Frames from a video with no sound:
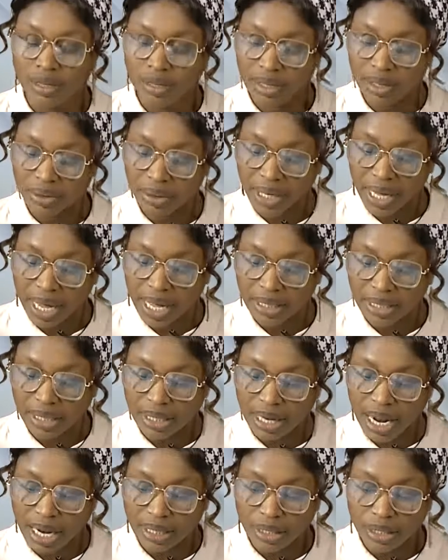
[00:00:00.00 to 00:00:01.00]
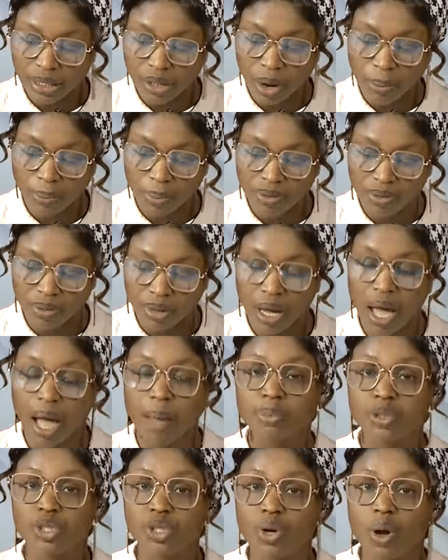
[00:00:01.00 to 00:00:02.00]
targeted at stopping the
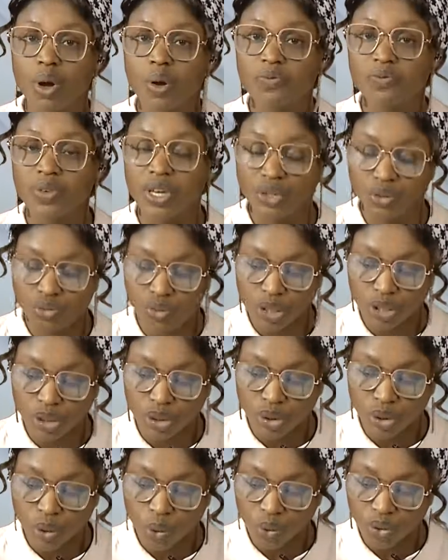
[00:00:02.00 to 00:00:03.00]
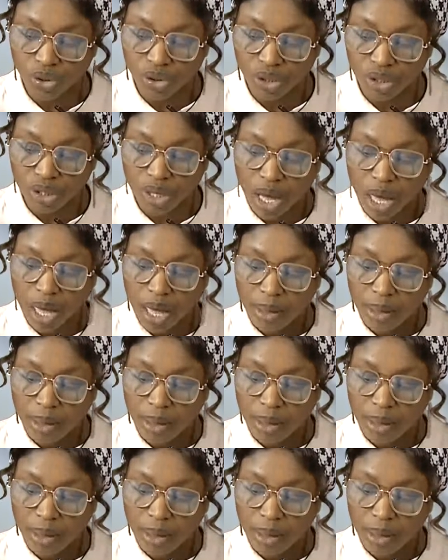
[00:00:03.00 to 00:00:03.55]
capture of Israeli soldiers